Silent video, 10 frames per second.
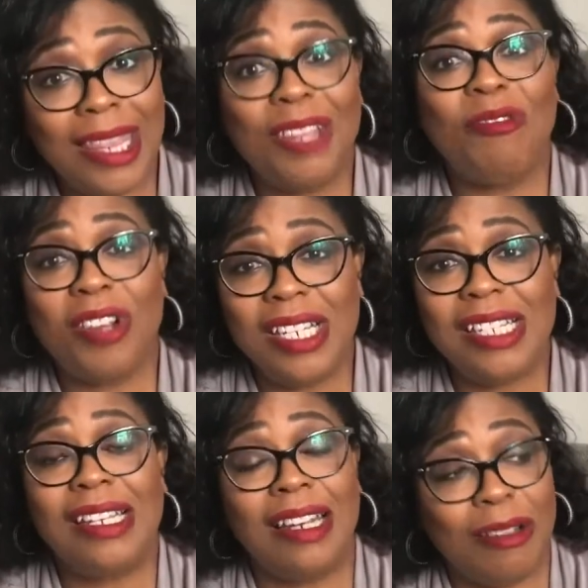the
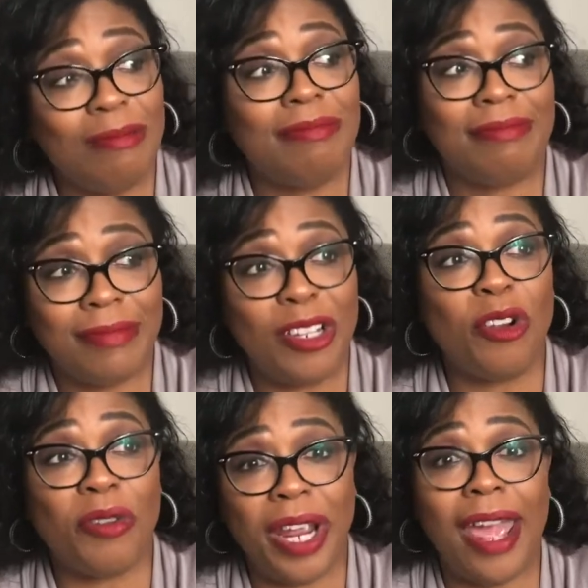reason, you know,
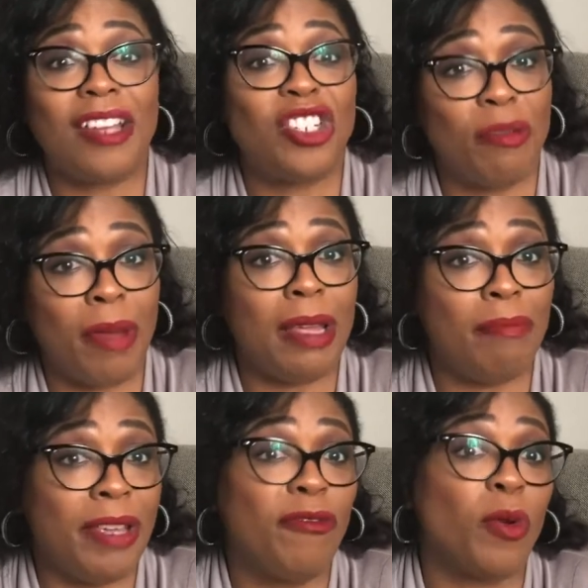your reaction might
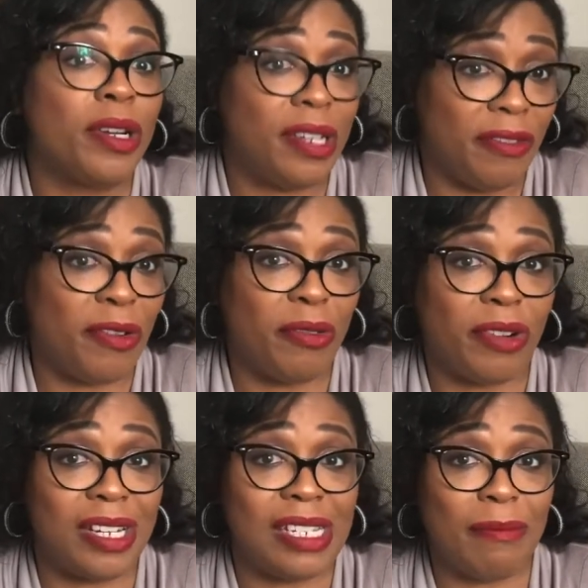be for a different
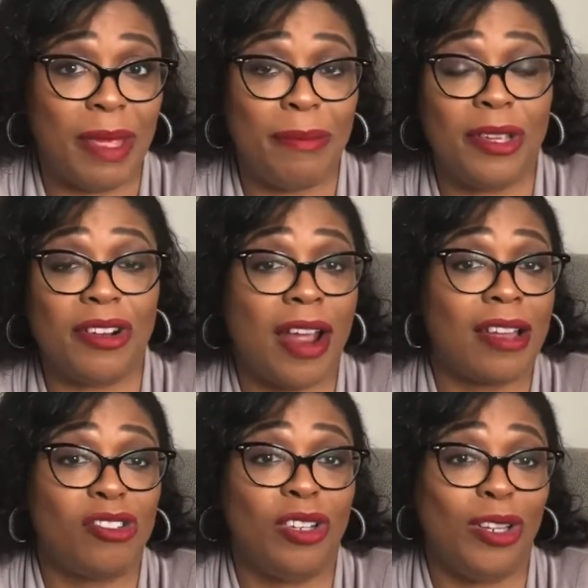reason. Maybe you're
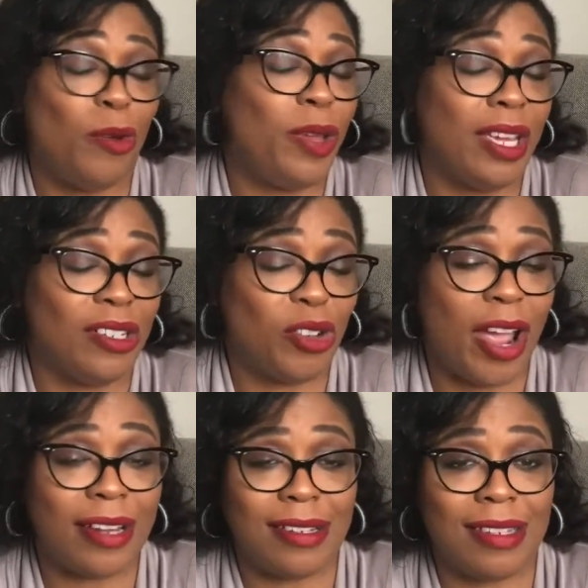actually low key
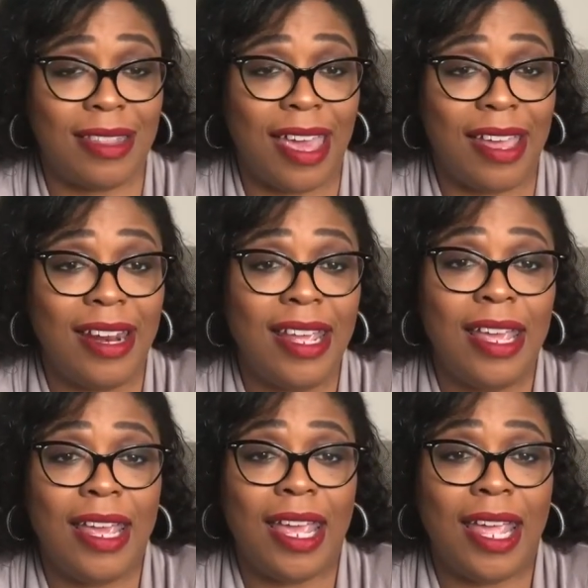attracted to that
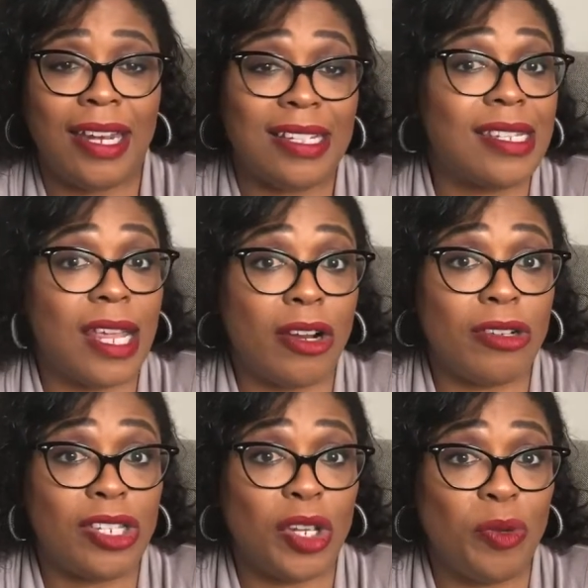and it
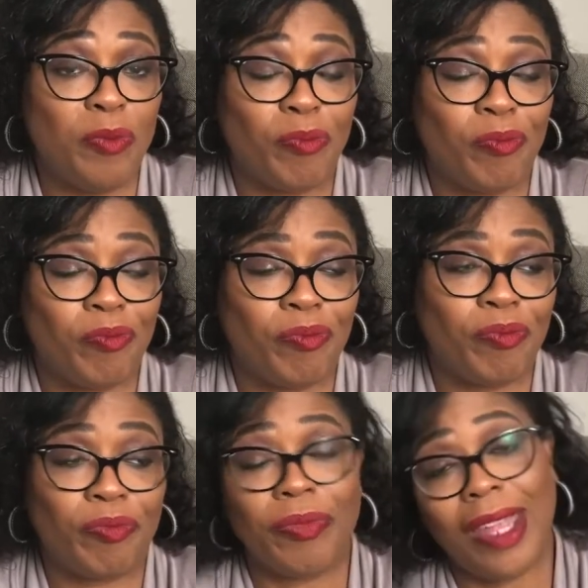scares you.
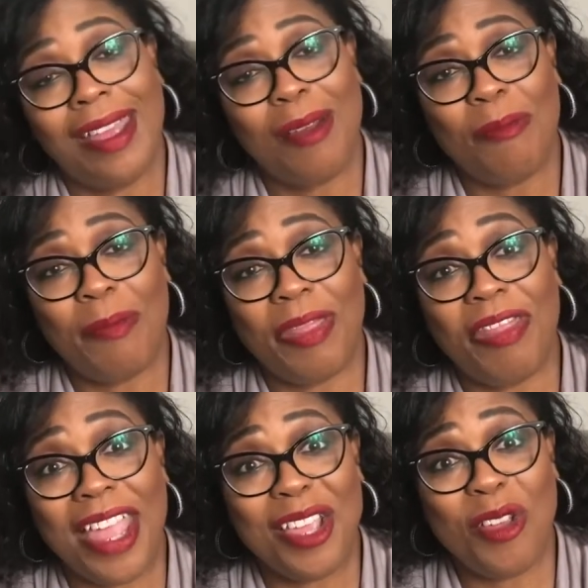But
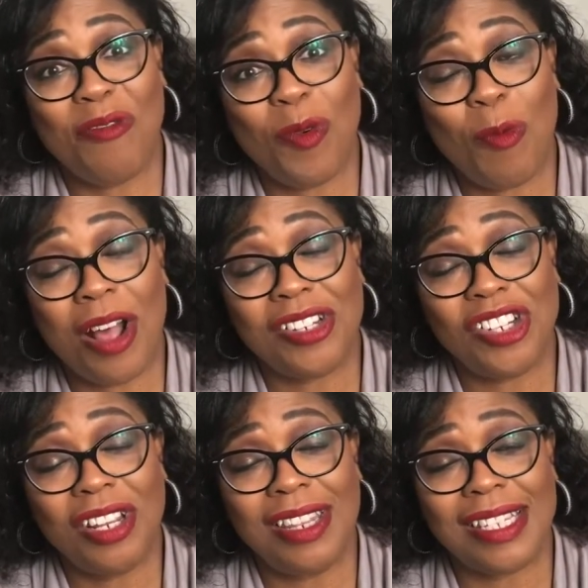thank you for
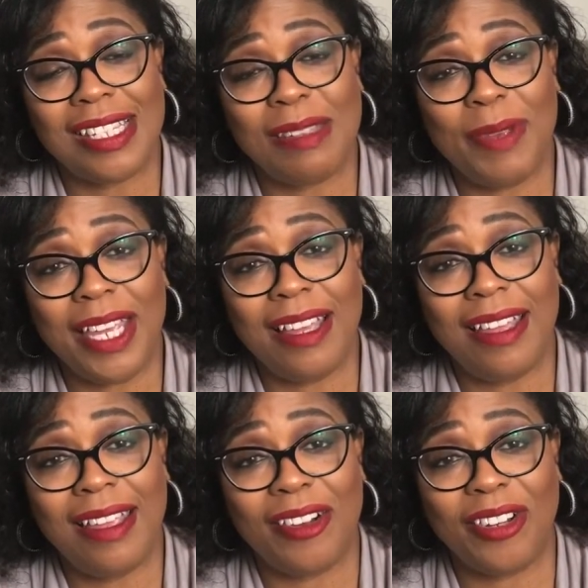watching. This is Nika
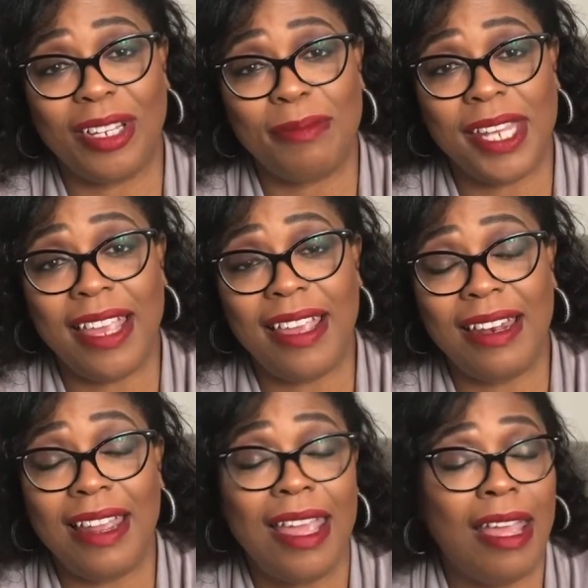here at Leap Taken.